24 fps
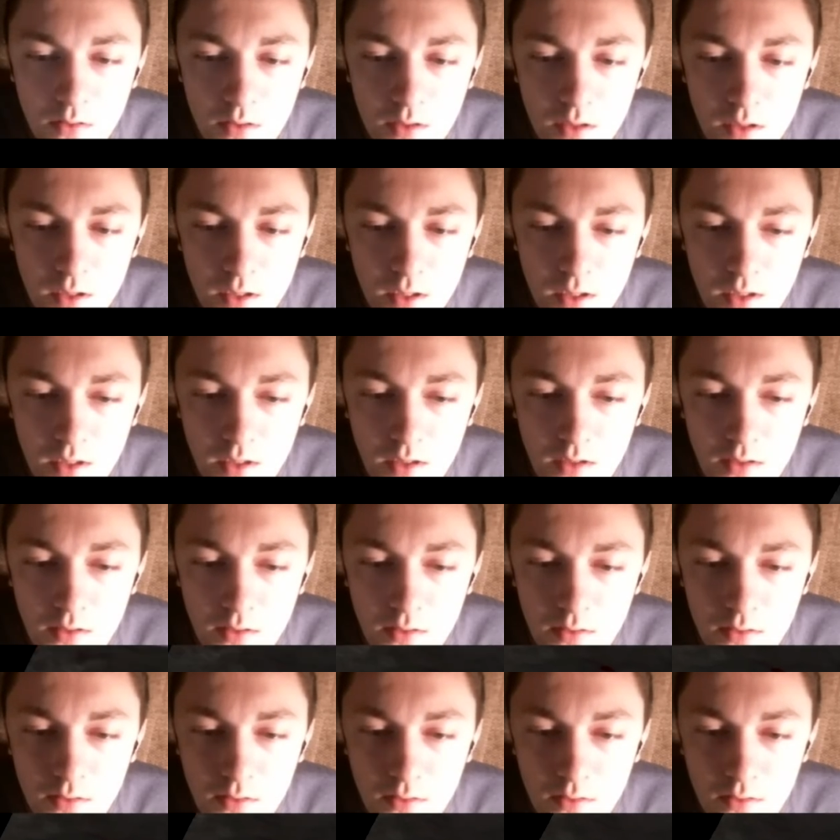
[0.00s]
Okay.
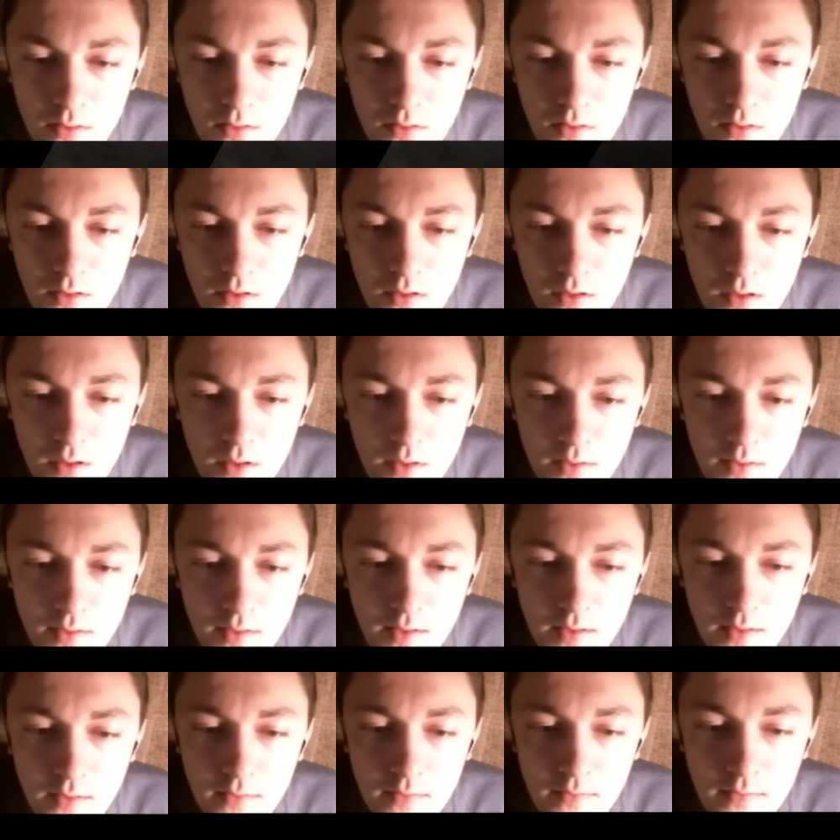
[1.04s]

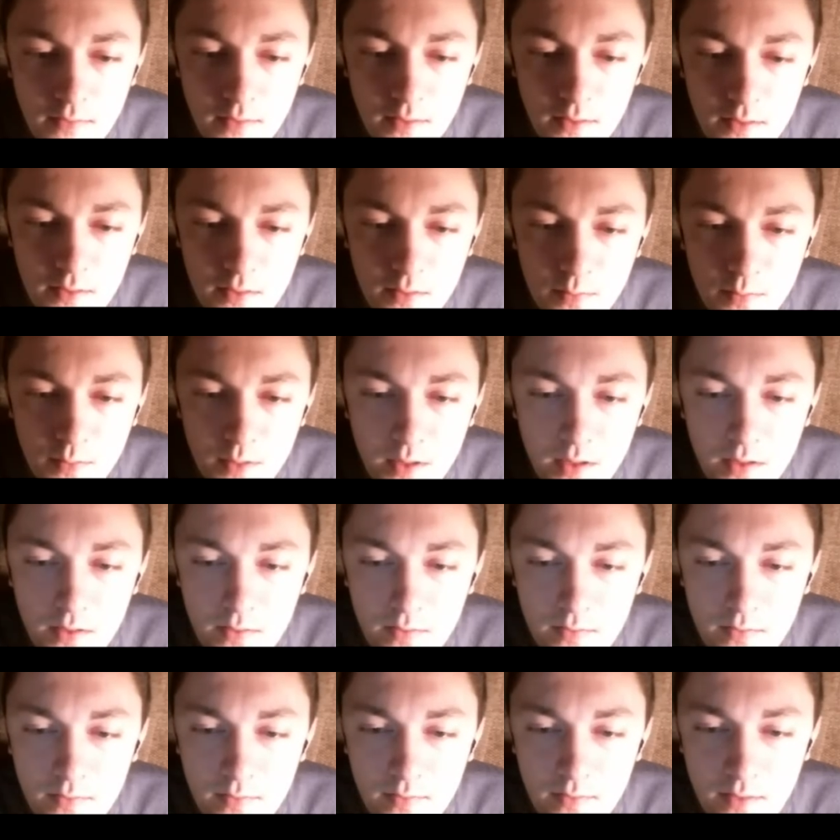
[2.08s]
Keys like to be in
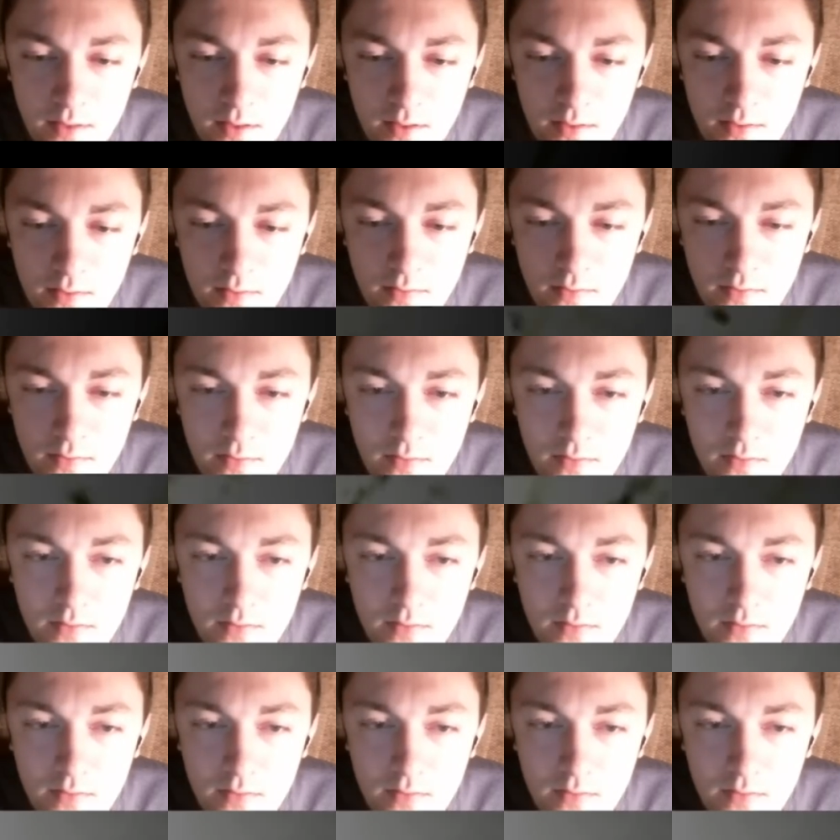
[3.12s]
sinks.